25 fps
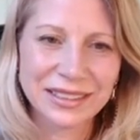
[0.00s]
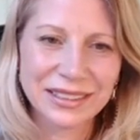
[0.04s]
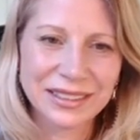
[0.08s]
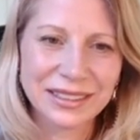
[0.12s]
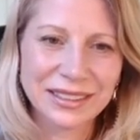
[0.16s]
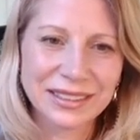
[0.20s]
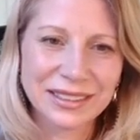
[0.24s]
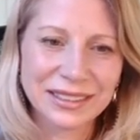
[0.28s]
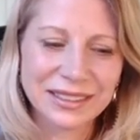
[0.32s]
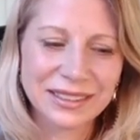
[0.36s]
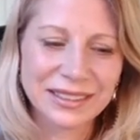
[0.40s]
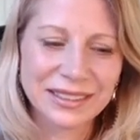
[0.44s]

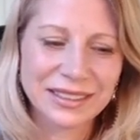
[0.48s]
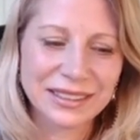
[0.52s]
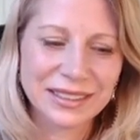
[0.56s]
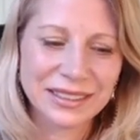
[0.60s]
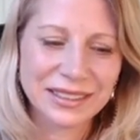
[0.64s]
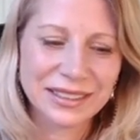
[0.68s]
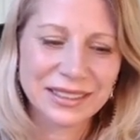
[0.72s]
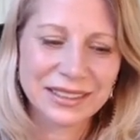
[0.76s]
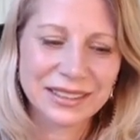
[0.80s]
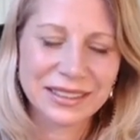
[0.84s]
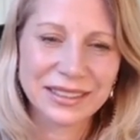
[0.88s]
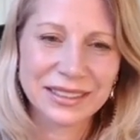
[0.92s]

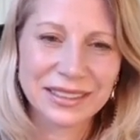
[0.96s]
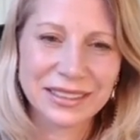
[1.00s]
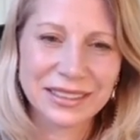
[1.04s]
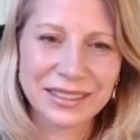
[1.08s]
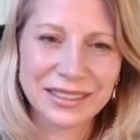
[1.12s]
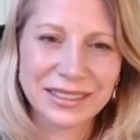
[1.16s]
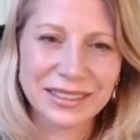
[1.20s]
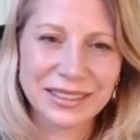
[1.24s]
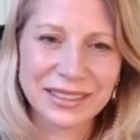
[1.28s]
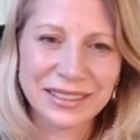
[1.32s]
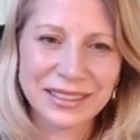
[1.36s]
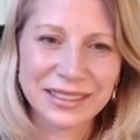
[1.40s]

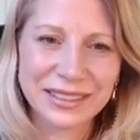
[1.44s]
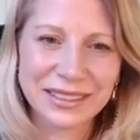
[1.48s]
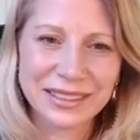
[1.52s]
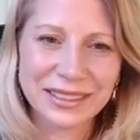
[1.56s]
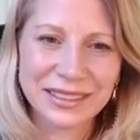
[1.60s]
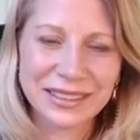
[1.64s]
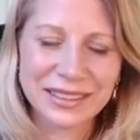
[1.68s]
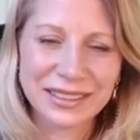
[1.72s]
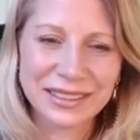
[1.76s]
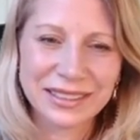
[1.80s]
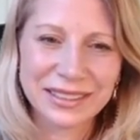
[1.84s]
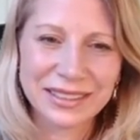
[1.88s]

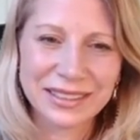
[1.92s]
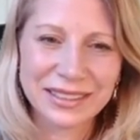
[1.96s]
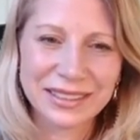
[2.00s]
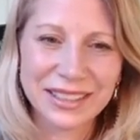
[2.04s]
(silent)